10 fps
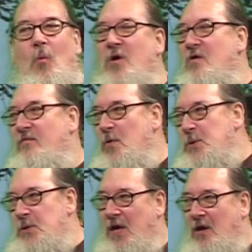wonderful
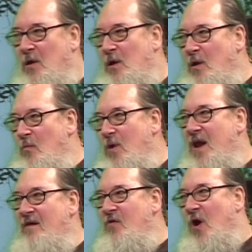skill or
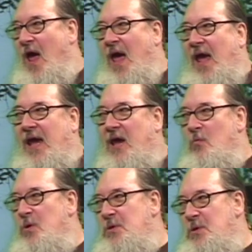whatever. He
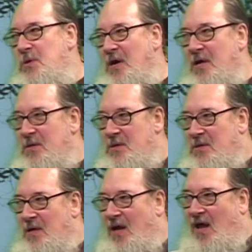was
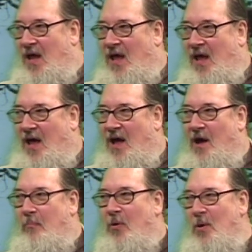just
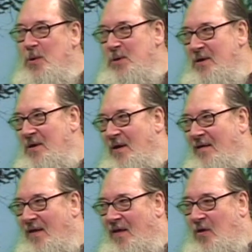a person
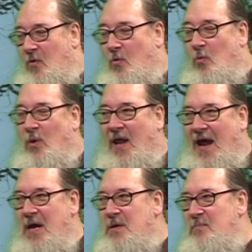who
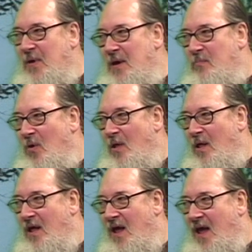liked people
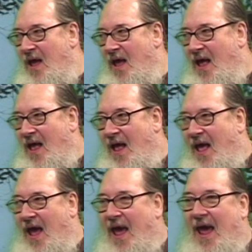
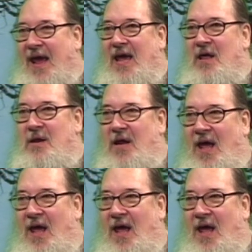and